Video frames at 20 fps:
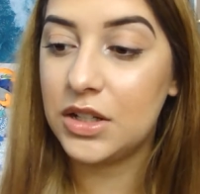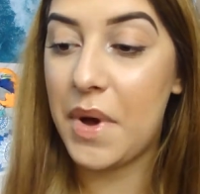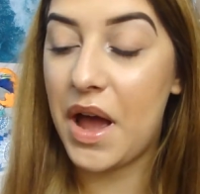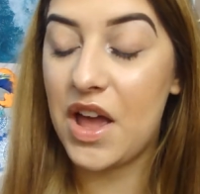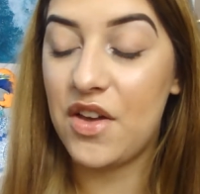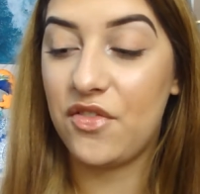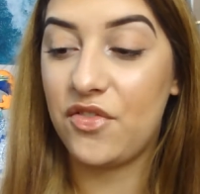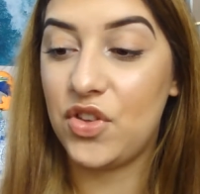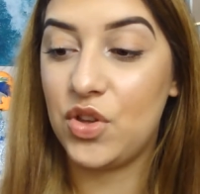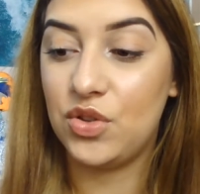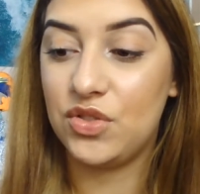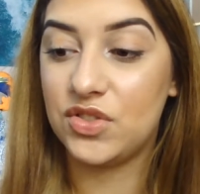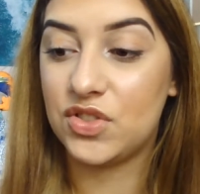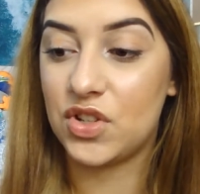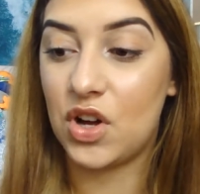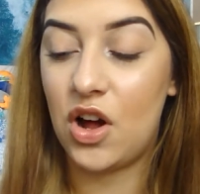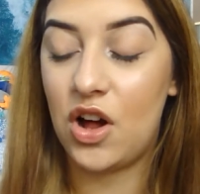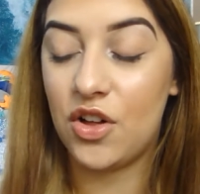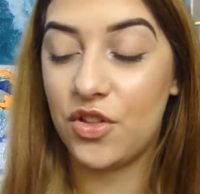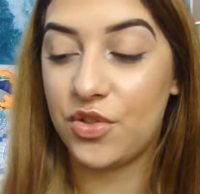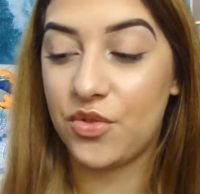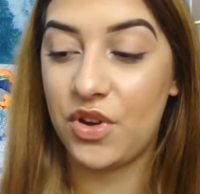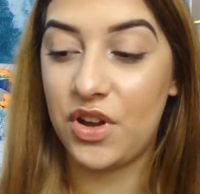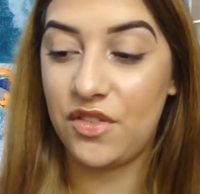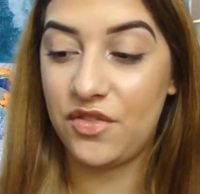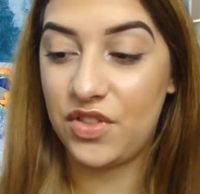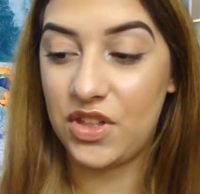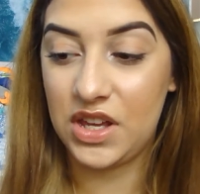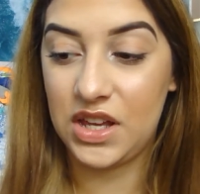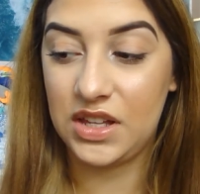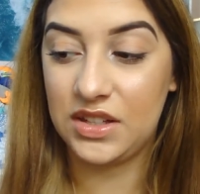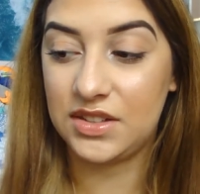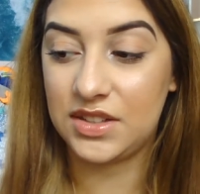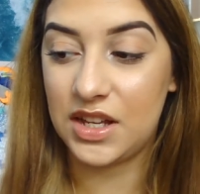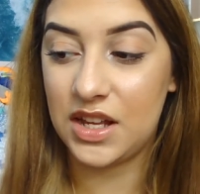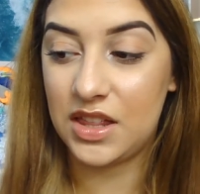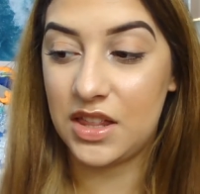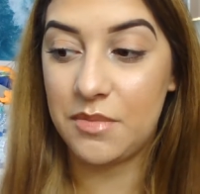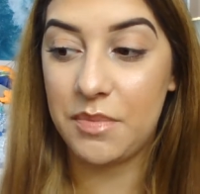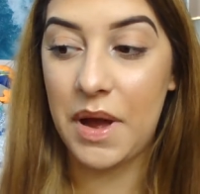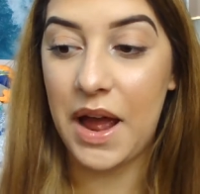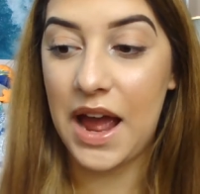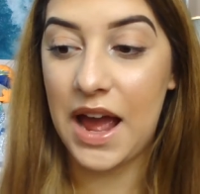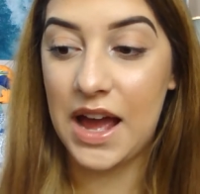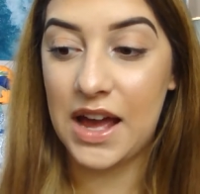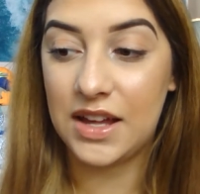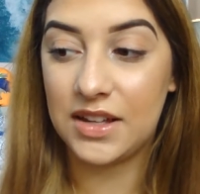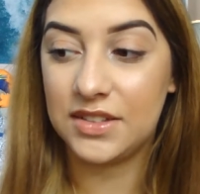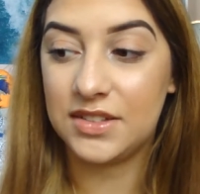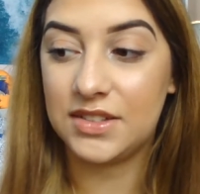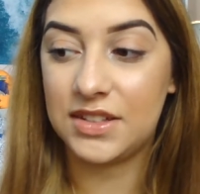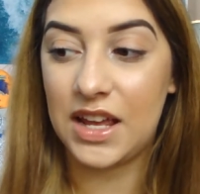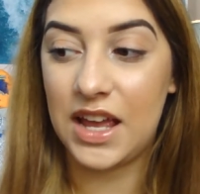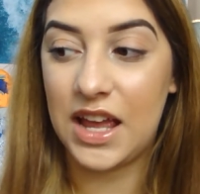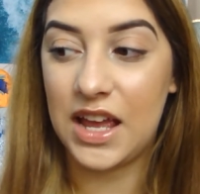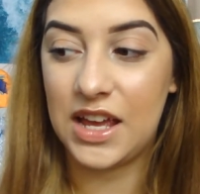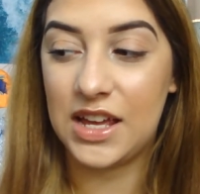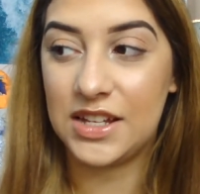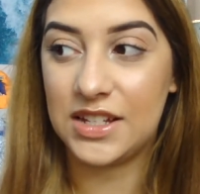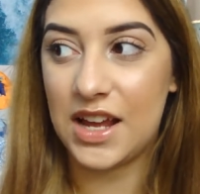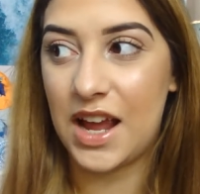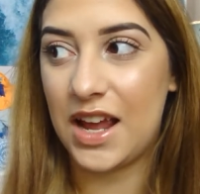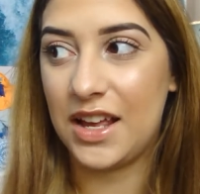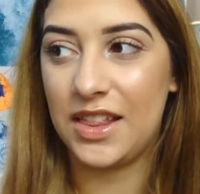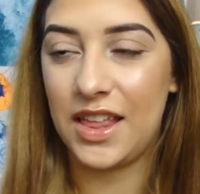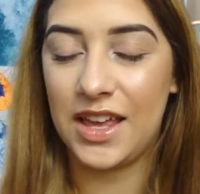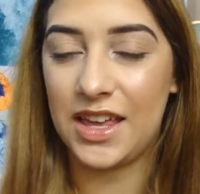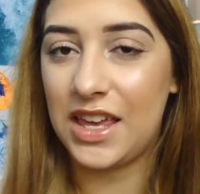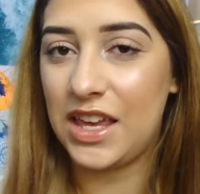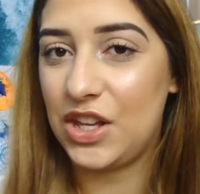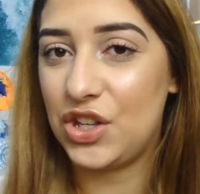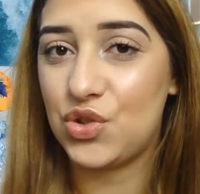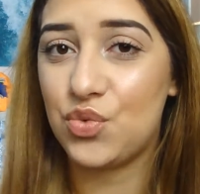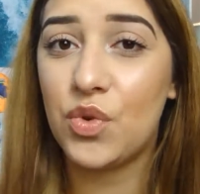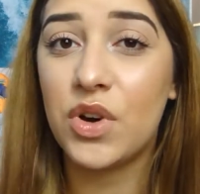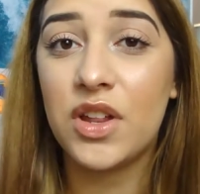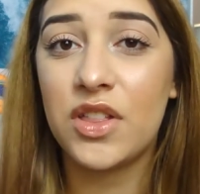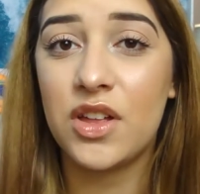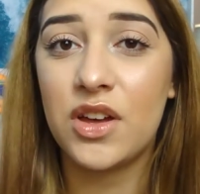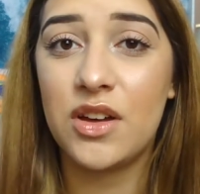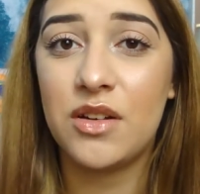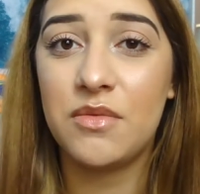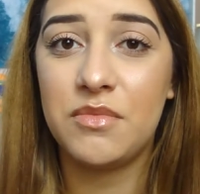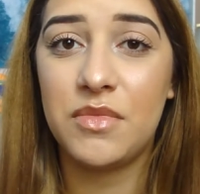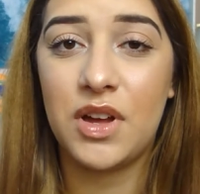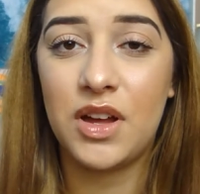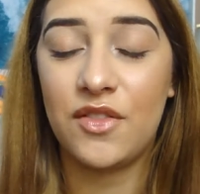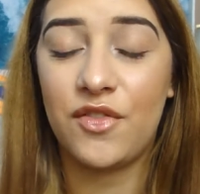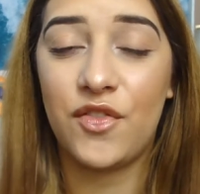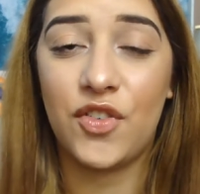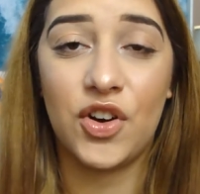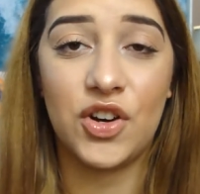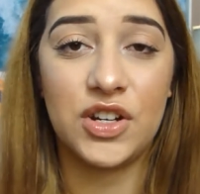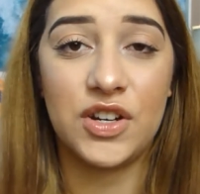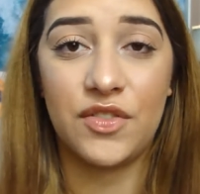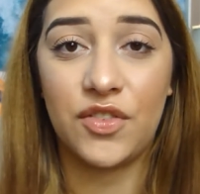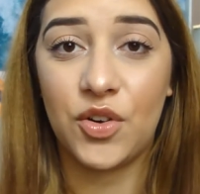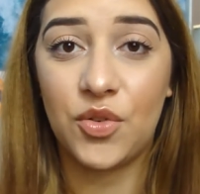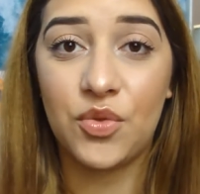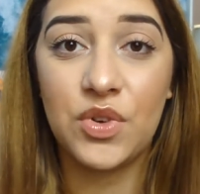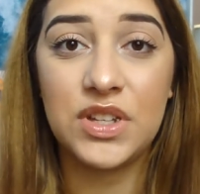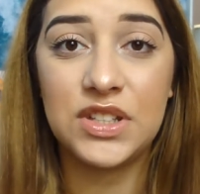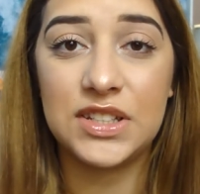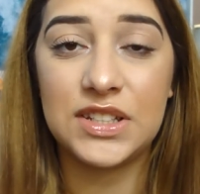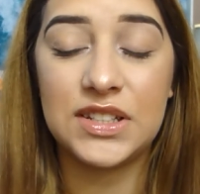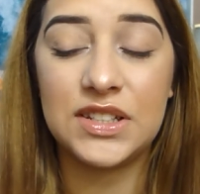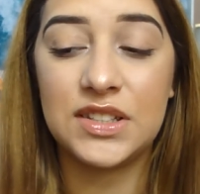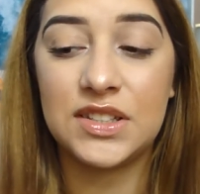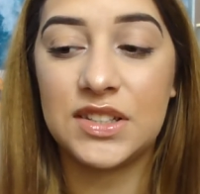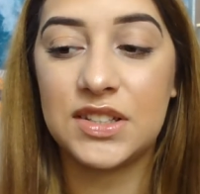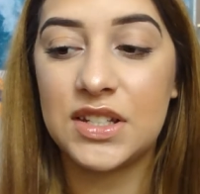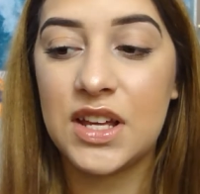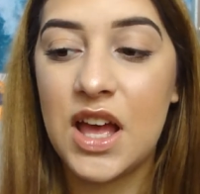I've used all 3 of these in the past and I like each one of them for different reasons.